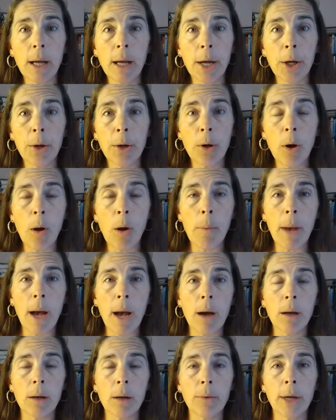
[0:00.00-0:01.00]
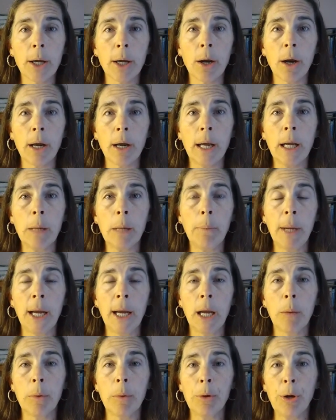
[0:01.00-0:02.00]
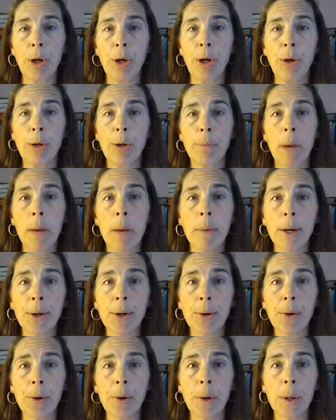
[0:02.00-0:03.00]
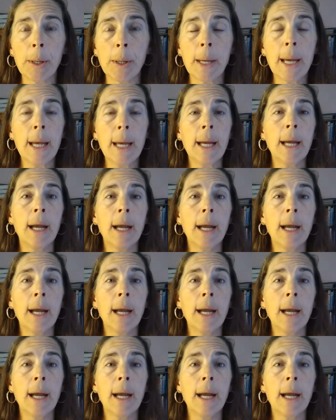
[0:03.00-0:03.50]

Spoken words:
let you know about regarding being able to use public schools.